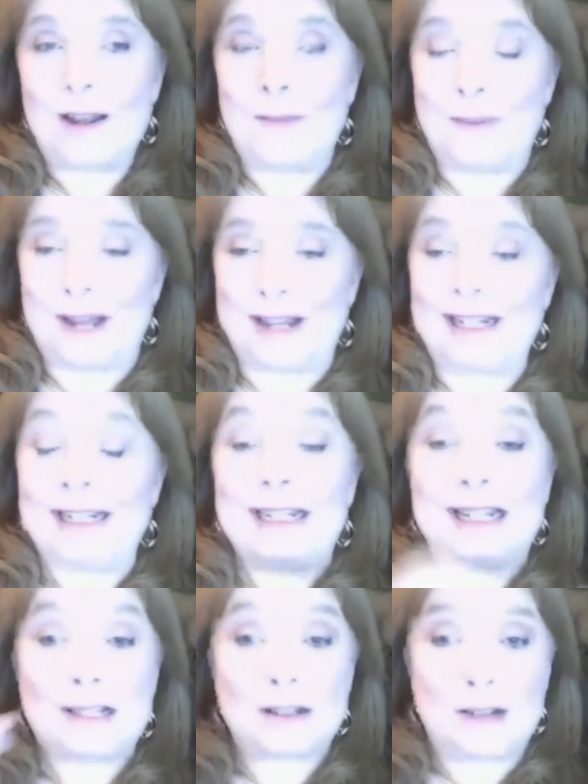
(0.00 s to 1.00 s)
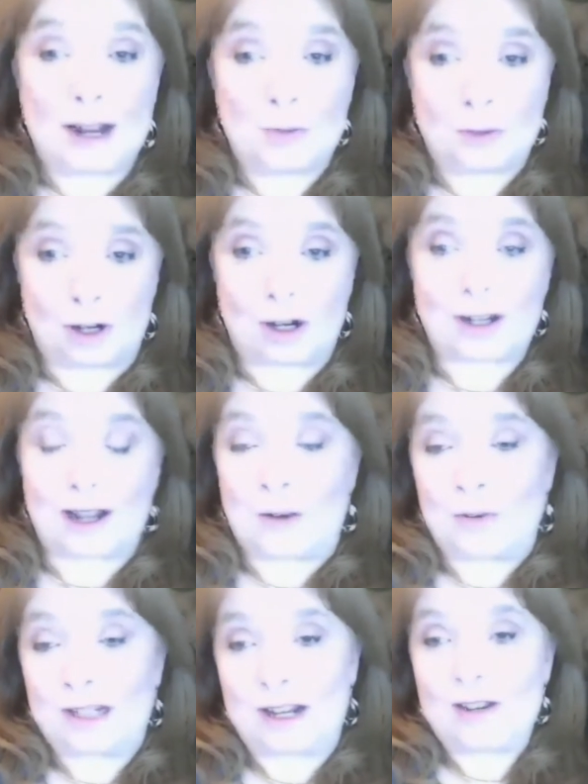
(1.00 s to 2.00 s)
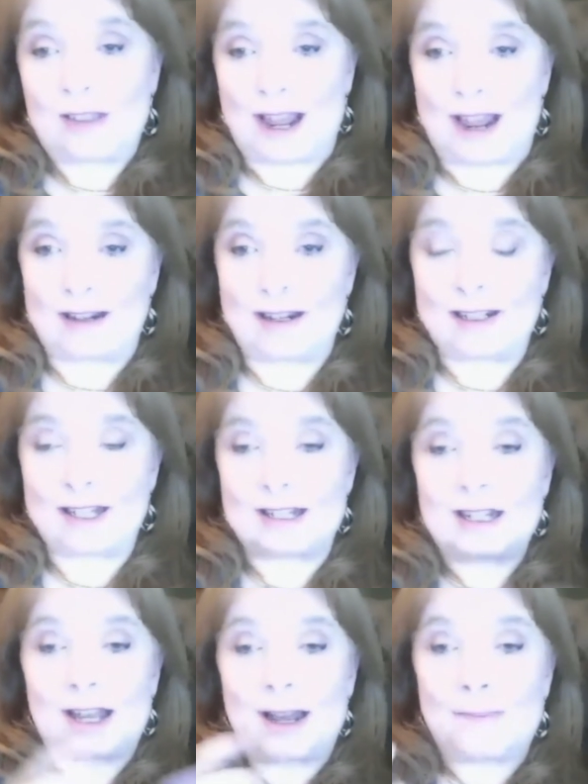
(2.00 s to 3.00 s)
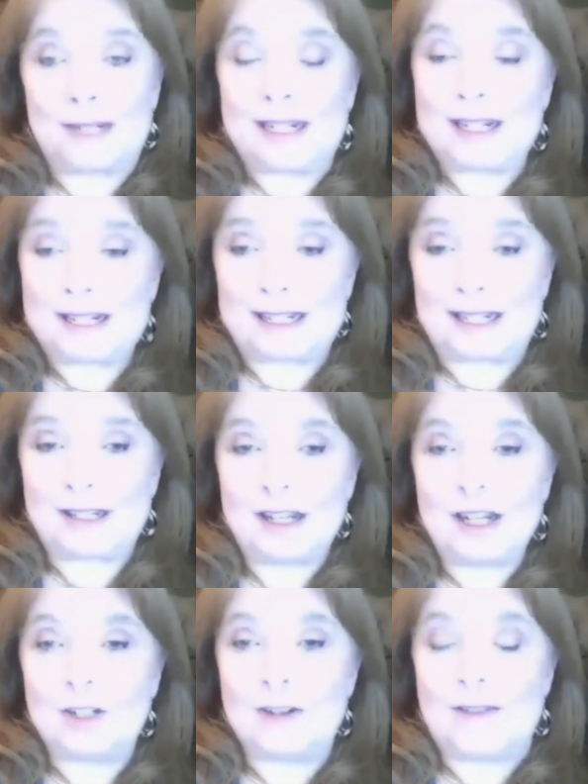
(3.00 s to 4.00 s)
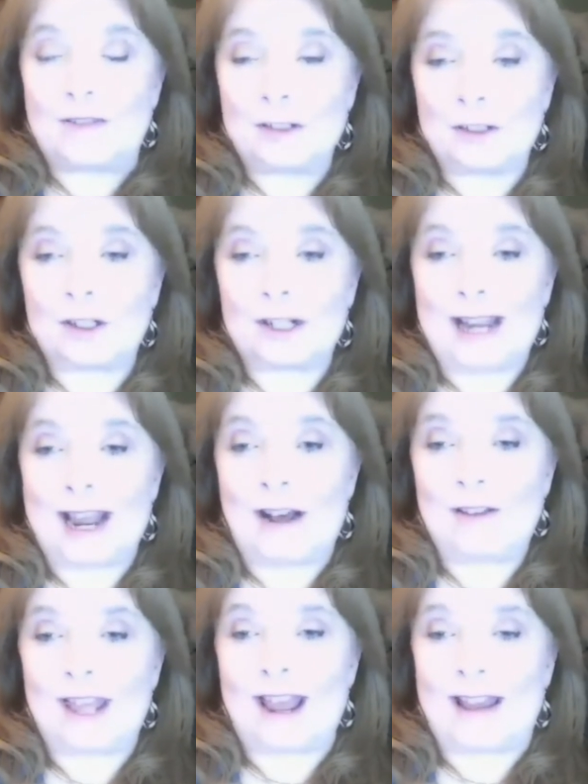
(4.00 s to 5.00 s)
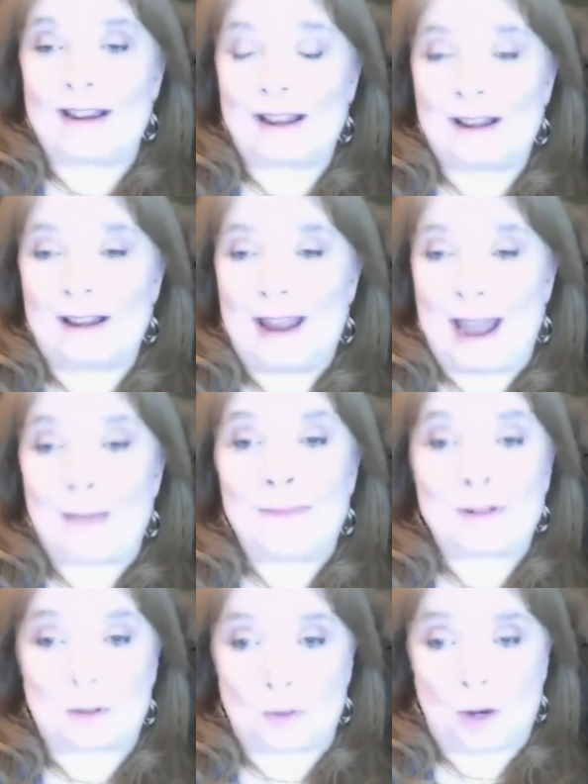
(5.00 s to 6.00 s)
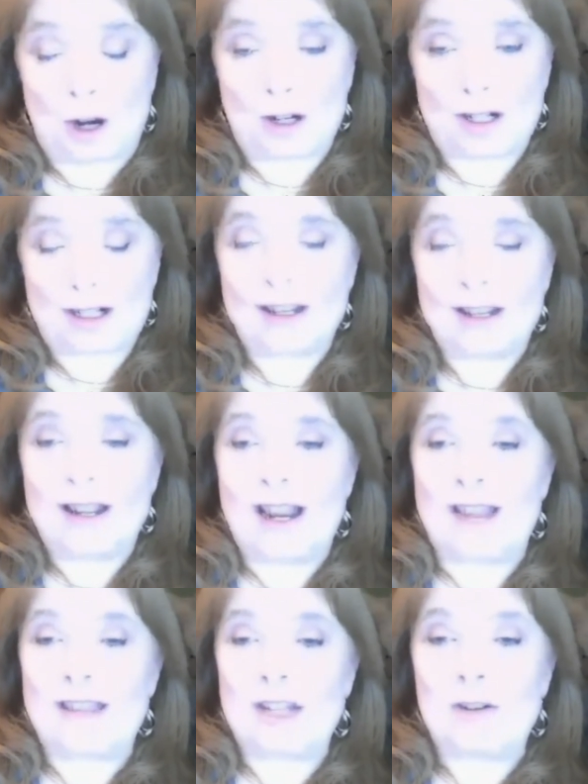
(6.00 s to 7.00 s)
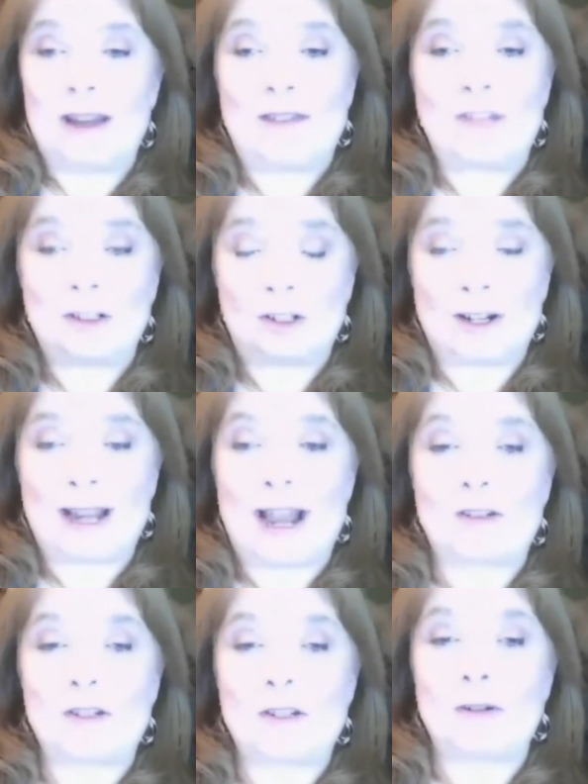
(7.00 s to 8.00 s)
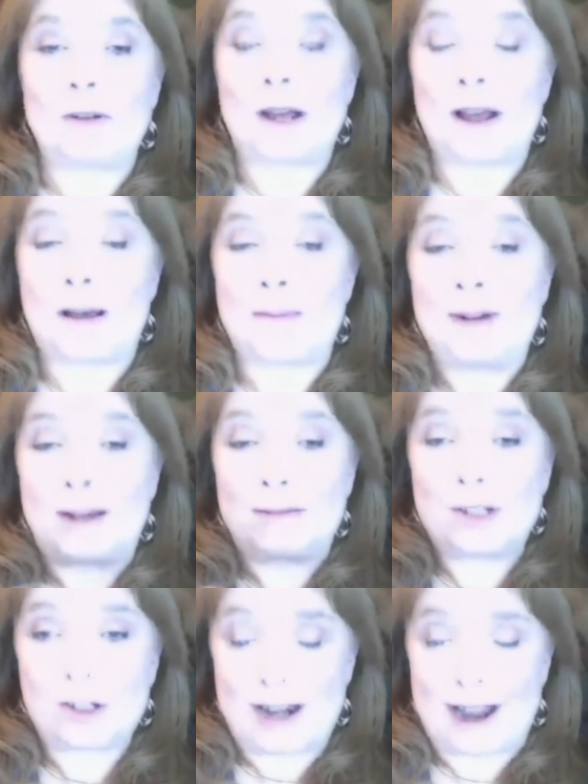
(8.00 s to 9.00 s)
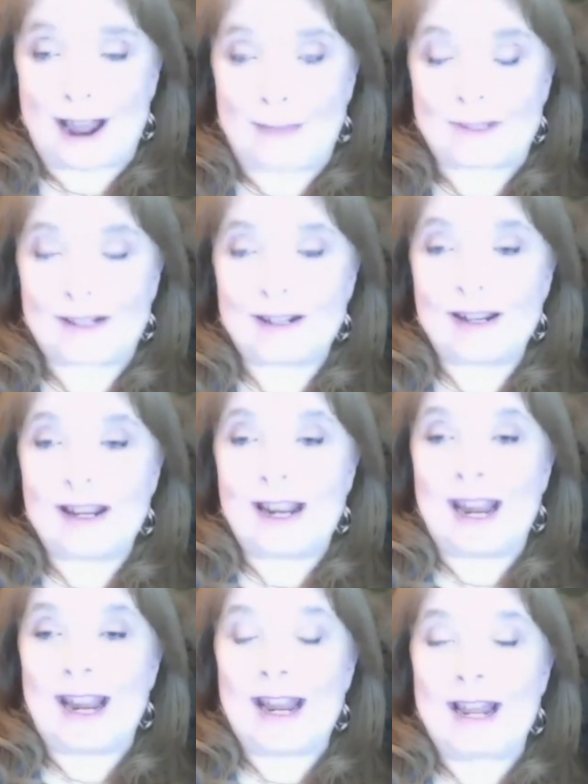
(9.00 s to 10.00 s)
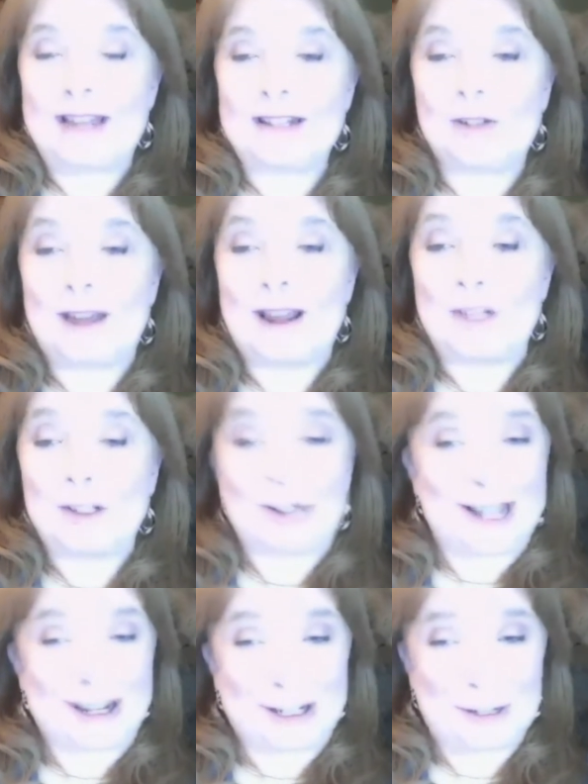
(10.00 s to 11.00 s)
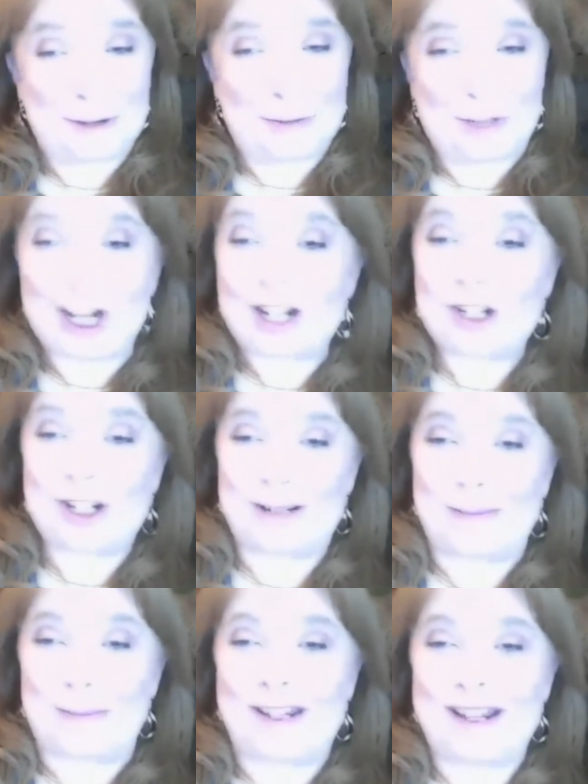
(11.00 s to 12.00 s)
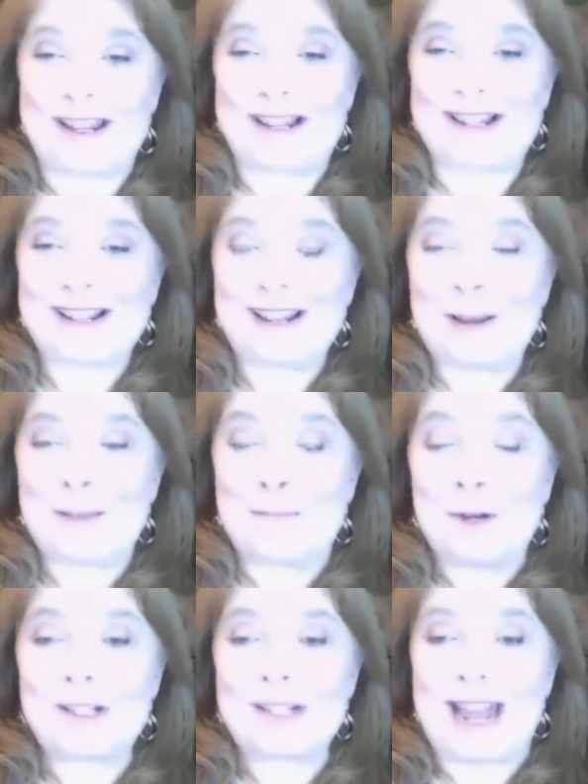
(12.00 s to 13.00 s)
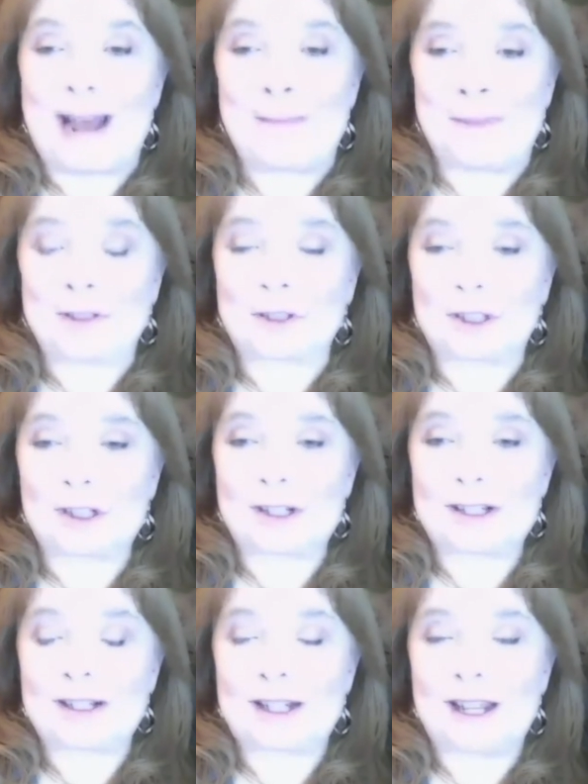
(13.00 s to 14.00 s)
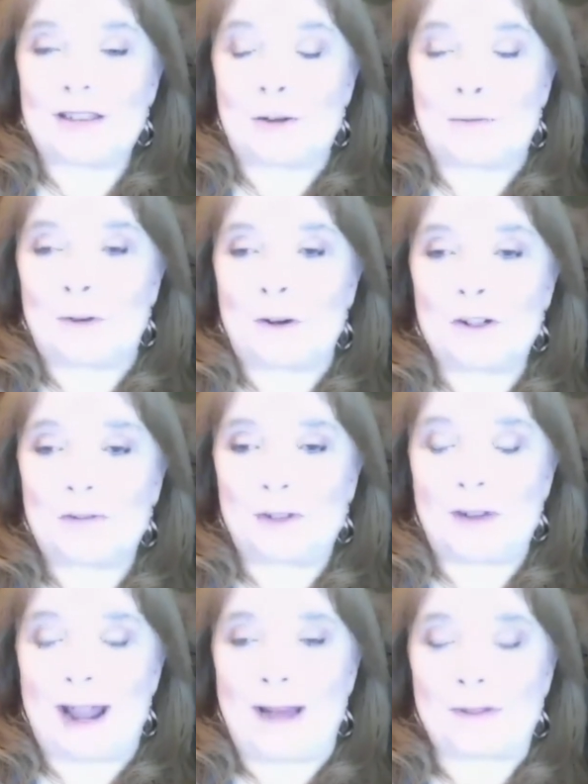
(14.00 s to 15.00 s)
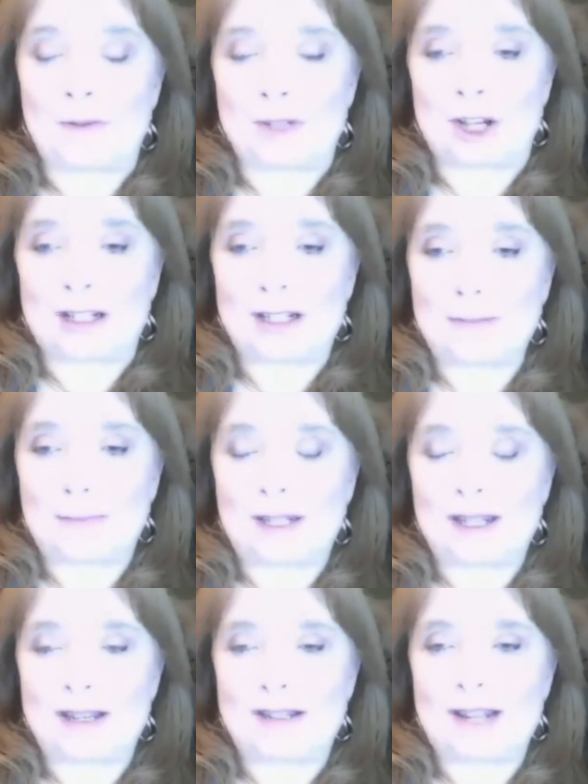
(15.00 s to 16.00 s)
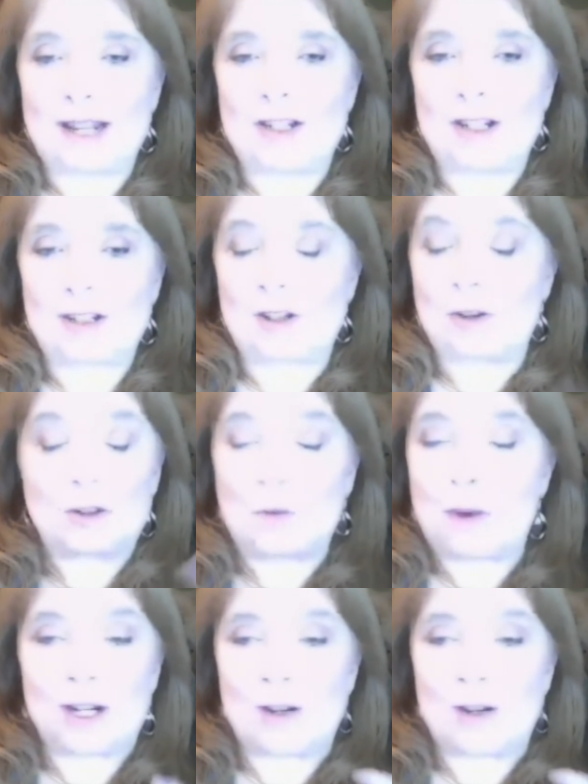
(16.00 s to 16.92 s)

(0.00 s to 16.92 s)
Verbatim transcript: But it is a lot of work, I will tell you that. It doesn't come easy. You have to learn how that app builder works, and then you have to learn how to publish your app, and you have to learn how to deal with rejection, because most app builders get their first few apps rejected because they just don't quite